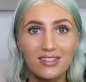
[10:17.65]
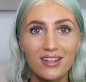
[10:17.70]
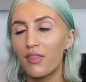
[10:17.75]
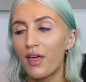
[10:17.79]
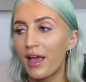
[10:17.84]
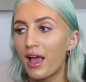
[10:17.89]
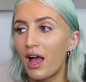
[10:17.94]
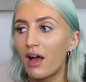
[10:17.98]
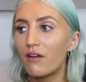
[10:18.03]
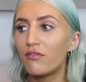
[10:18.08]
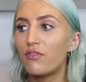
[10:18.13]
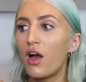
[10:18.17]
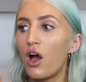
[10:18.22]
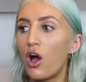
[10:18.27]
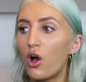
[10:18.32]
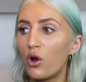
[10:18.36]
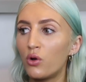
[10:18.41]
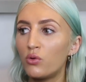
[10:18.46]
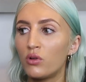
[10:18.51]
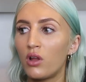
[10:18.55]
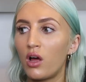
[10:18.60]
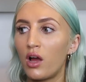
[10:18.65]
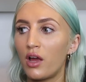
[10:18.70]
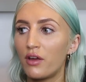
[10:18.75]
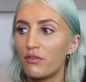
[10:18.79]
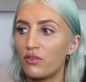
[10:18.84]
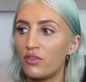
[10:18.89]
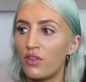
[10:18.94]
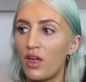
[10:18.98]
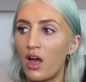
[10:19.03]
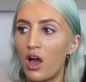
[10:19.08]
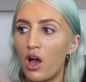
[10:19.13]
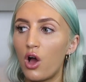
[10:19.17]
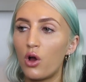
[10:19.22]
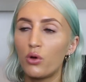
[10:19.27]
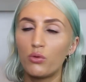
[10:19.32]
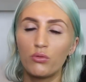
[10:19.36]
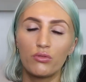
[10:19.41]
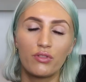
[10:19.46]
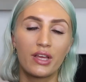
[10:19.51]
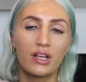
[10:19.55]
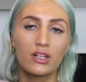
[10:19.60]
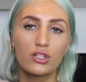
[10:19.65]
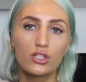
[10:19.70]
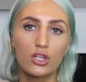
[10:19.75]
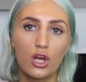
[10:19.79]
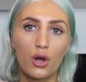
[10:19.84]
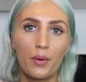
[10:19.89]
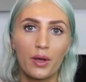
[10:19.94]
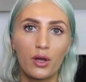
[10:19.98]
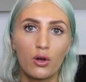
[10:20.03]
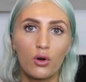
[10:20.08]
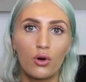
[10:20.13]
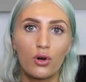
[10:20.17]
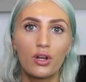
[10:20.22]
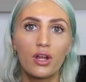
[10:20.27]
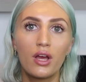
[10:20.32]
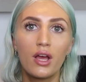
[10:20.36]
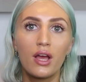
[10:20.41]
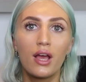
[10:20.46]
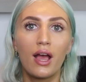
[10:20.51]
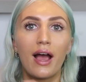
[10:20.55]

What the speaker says: They have their own life and their own things going on,